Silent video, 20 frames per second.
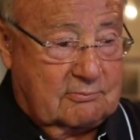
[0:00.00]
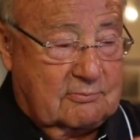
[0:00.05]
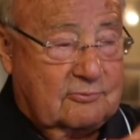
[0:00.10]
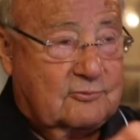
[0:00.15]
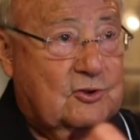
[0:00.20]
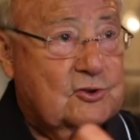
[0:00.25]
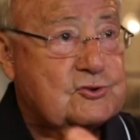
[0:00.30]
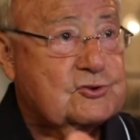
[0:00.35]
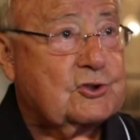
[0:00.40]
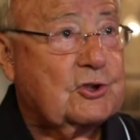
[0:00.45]

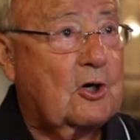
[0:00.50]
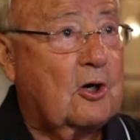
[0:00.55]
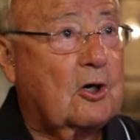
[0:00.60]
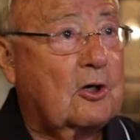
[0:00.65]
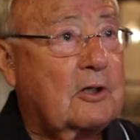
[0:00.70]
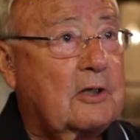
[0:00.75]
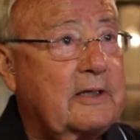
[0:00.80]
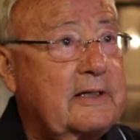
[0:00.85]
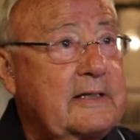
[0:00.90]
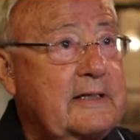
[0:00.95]
To
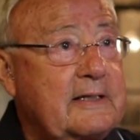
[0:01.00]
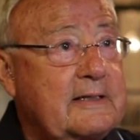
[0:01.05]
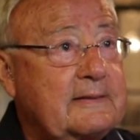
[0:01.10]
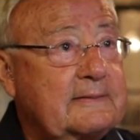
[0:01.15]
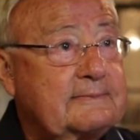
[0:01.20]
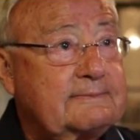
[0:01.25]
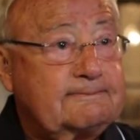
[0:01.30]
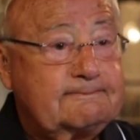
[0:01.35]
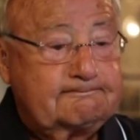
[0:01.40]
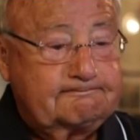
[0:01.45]
Charlie,
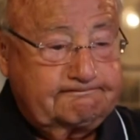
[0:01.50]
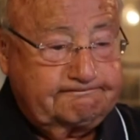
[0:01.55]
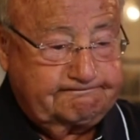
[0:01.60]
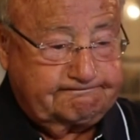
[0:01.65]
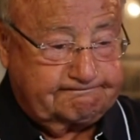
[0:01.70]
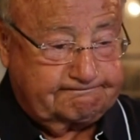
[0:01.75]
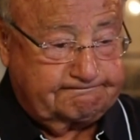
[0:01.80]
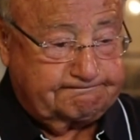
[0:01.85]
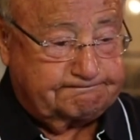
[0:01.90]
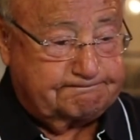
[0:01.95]

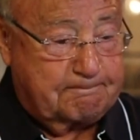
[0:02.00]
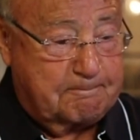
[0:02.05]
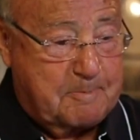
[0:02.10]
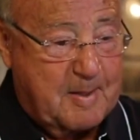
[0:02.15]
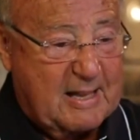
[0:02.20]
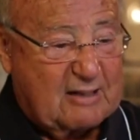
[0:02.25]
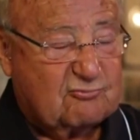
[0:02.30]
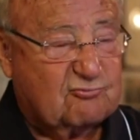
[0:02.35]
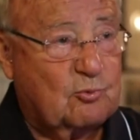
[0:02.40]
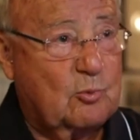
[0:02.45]

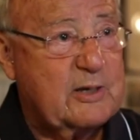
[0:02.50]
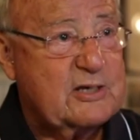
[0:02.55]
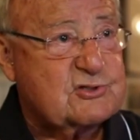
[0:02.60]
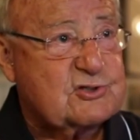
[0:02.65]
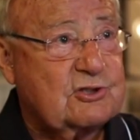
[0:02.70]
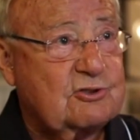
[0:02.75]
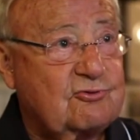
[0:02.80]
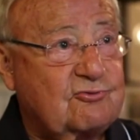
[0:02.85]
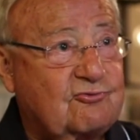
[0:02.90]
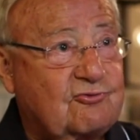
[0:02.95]
best
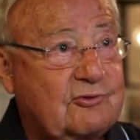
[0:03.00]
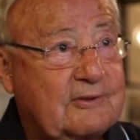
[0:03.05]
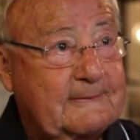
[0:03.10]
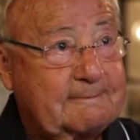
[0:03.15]
wishes,